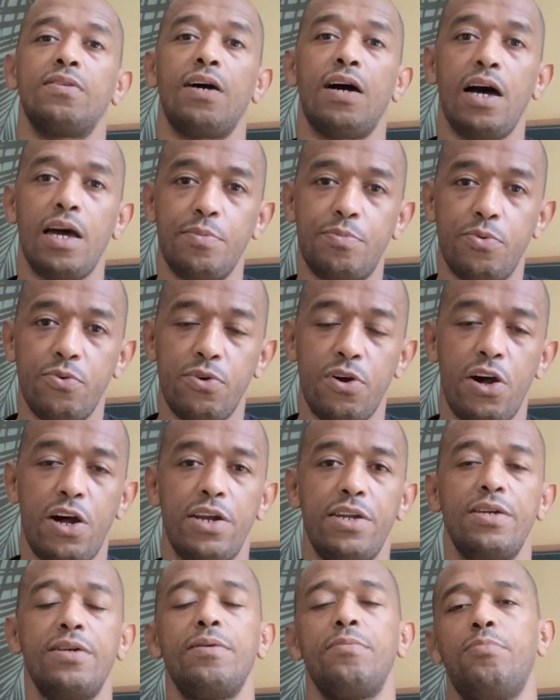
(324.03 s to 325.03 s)
I pull
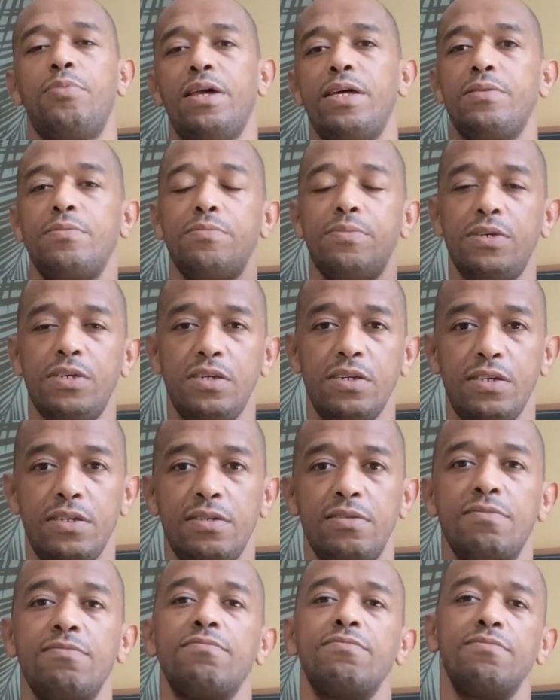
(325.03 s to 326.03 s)
guard. Plan B,
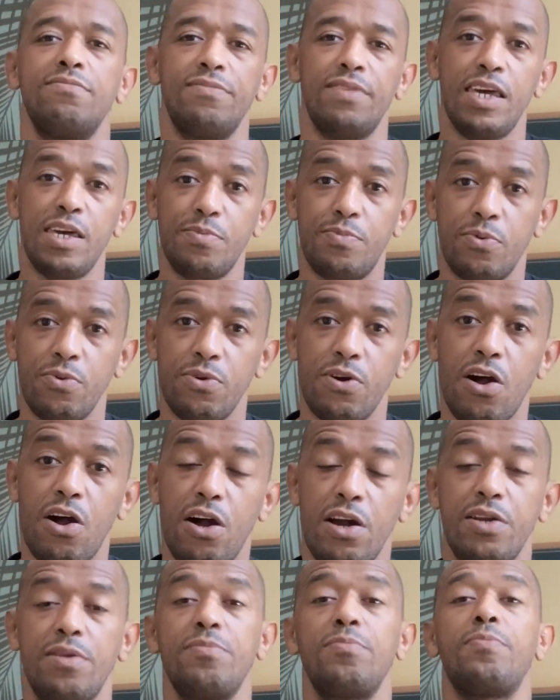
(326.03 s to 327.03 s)
they pull
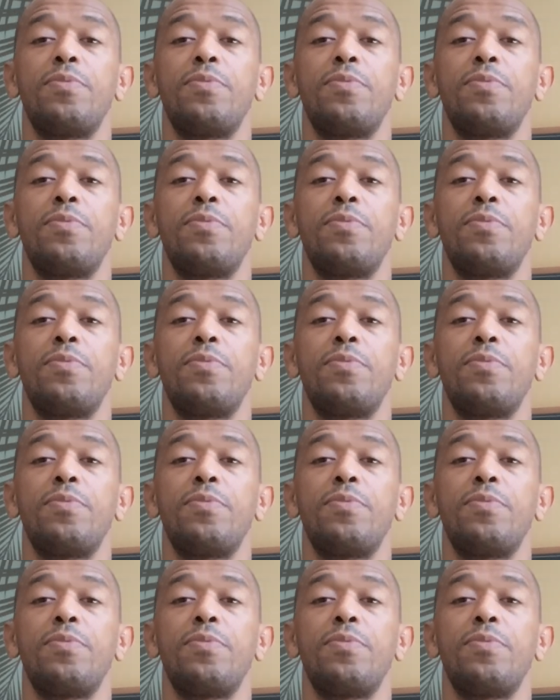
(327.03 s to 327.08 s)
guard.